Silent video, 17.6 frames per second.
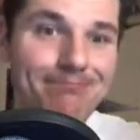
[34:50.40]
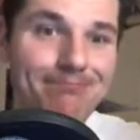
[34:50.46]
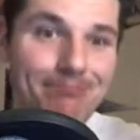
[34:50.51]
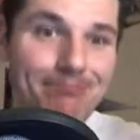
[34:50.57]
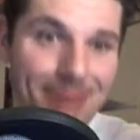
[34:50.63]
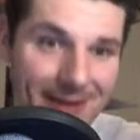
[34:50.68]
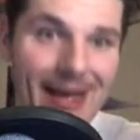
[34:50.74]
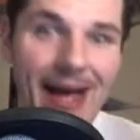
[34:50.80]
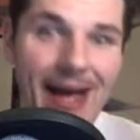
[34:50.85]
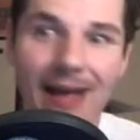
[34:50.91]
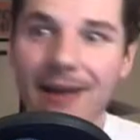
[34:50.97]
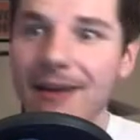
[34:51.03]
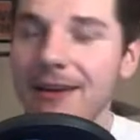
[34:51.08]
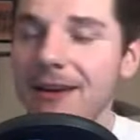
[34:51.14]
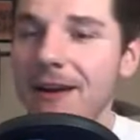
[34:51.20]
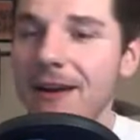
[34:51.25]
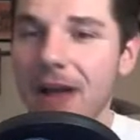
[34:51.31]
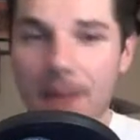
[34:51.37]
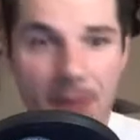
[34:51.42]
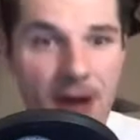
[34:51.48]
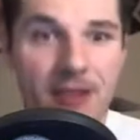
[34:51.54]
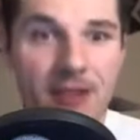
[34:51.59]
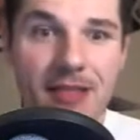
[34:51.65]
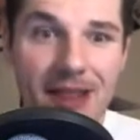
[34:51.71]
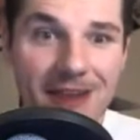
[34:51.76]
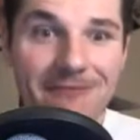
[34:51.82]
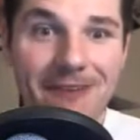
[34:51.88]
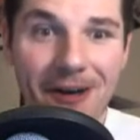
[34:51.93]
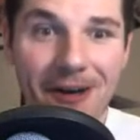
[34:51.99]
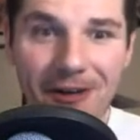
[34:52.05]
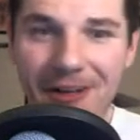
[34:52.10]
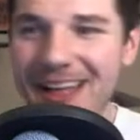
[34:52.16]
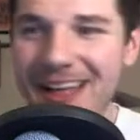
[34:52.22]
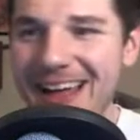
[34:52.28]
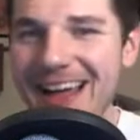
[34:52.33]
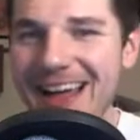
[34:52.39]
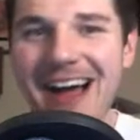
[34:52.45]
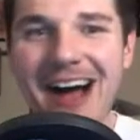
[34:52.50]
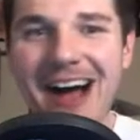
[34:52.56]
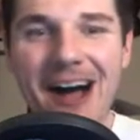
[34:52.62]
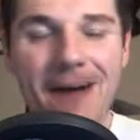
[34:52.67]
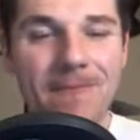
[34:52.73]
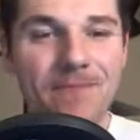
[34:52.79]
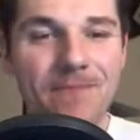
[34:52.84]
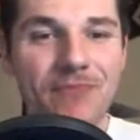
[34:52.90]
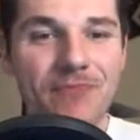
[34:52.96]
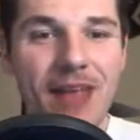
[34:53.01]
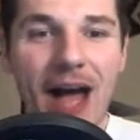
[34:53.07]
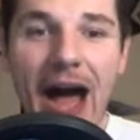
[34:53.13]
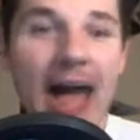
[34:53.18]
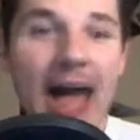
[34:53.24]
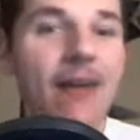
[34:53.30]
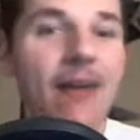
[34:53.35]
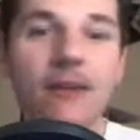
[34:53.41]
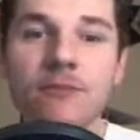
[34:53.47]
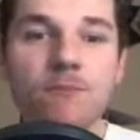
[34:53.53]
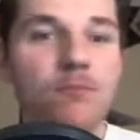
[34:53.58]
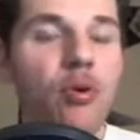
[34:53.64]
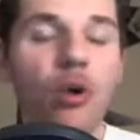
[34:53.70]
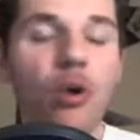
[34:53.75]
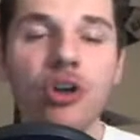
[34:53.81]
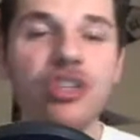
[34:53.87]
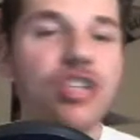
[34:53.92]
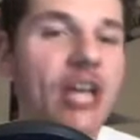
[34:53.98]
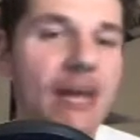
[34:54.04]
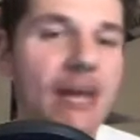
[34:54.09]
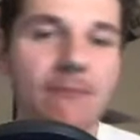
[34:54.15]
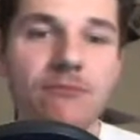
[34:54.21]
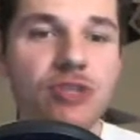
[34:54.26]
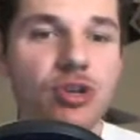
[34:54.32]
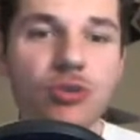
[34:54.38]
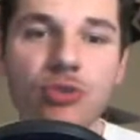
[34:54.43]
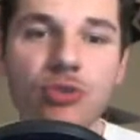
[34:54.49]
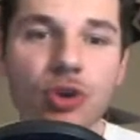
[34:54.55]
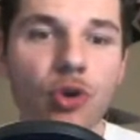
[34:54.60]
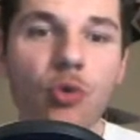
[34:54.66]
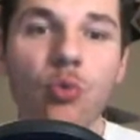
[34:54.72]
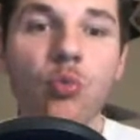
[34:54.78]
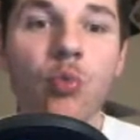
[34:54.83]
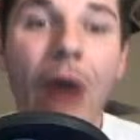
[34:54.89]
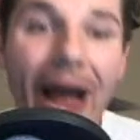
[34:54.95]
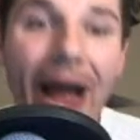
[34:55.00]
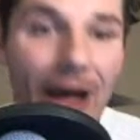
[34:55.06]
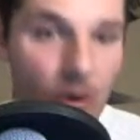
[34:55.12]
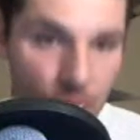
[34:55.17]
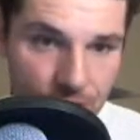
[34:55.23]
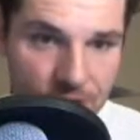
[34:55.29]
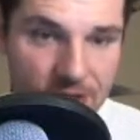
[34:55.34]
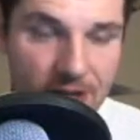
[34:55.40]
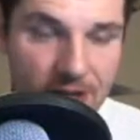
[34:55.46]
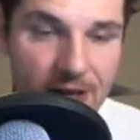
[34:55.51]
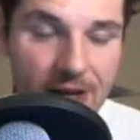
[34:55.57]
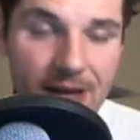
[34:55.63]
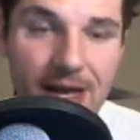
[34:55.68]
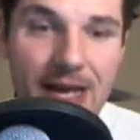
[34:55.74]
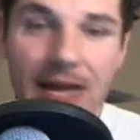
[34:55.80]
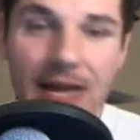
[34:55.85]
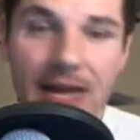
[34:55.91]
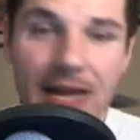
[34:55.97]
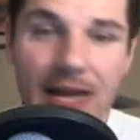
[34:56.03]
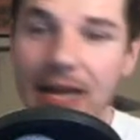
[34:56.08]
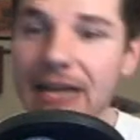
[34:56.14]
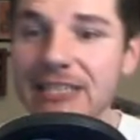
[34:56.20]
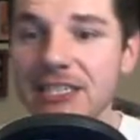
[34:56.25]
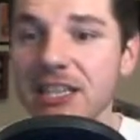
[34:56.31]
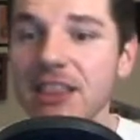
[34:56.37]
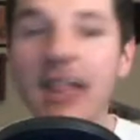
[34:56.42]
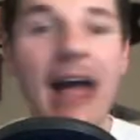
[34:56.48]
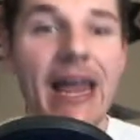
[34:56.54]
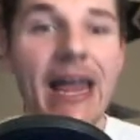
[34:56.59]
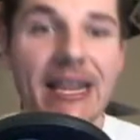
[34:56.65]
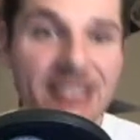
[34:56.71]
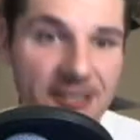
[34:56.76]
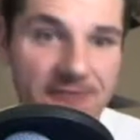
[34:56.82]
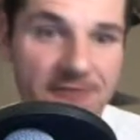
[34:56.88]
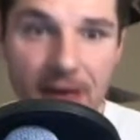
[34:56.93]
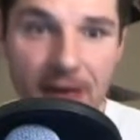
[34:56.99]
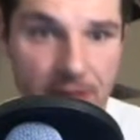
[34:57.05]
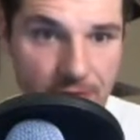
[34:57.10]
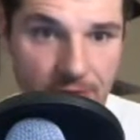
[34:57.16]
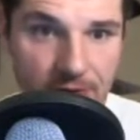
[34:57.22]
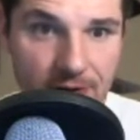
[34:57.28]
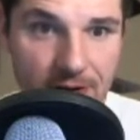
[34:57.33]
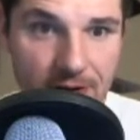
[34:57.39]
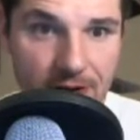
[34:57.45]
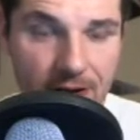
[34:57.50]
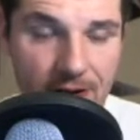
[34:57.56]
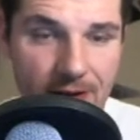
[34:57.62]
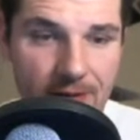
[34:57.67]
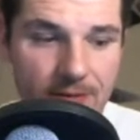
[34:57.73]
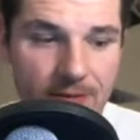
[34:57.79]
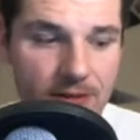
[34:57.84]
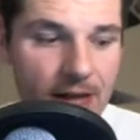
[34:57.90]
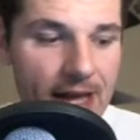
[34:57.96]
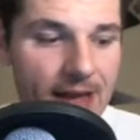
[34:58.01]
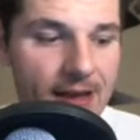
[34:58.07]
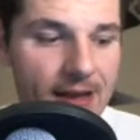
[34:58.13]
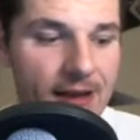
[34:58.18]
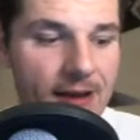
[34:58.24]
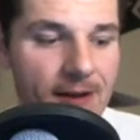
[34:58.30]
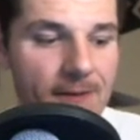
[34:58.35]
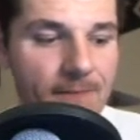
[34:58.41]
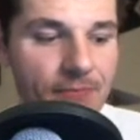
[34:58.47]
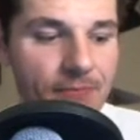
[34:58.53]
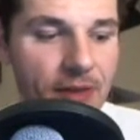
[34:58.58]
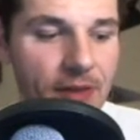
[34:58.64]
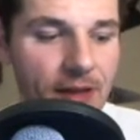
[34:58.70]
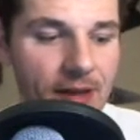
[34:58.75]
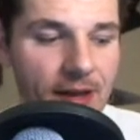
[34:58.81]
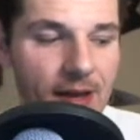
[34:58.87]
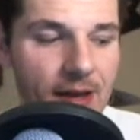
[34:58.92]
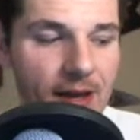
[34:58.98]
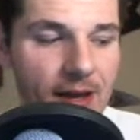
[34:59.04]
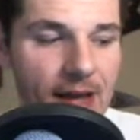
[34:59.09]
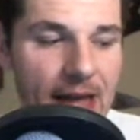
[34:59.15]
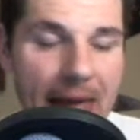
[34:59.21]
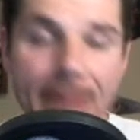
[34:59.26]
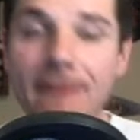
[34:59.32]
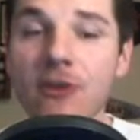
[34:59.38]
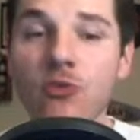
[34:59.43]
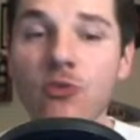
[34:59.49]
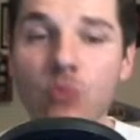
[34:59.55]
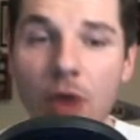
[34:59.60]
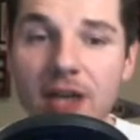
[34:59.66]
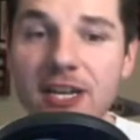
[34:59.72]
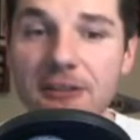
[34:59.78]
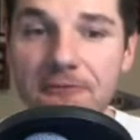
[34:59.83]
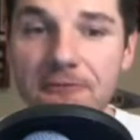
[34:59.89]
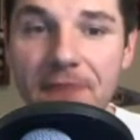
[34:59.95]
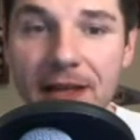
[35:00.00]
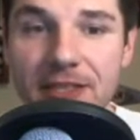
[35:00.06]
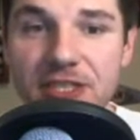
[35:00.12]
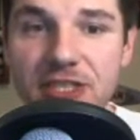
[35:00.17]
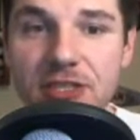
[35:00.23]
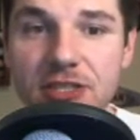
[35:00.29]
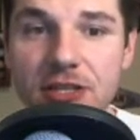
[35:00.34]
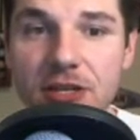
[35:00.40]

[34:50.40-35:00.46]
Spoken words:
big guy compared to the NFL. I could push him to the ground. He's light as a feather. Like, him in run defense